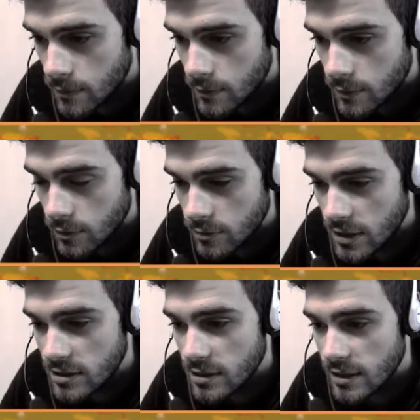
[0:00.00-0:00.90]
So
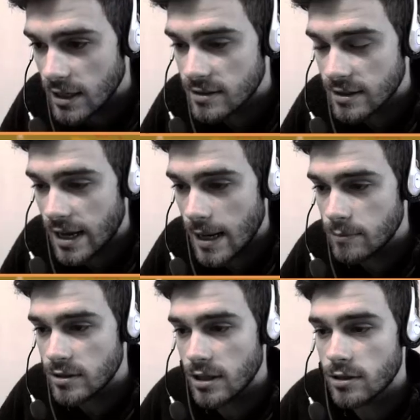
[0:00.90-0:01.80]
there's the next
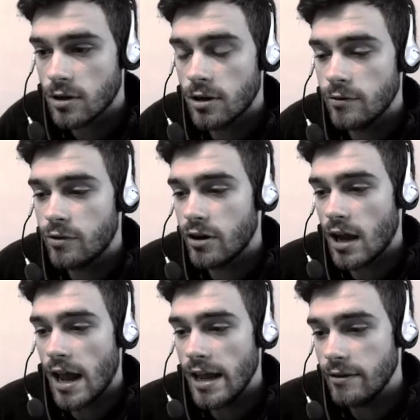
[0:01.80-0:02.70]
campsite, Conifer
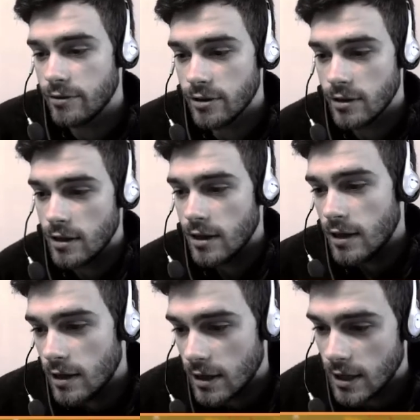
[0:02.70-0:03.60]
Haven.
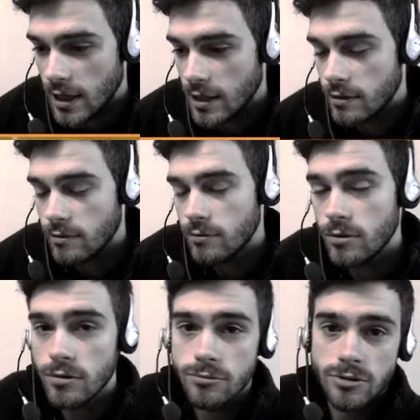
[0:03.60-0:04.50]
and
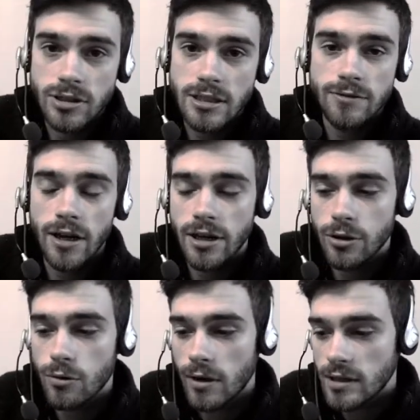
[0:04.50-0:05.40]
we'll receive a new
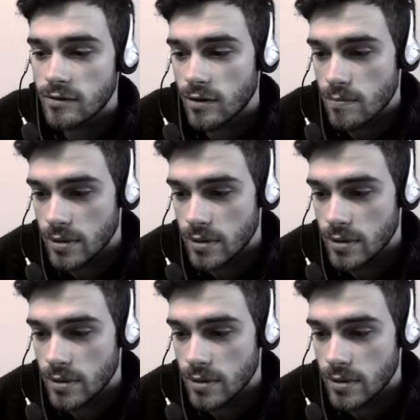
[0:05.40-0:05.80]
quest from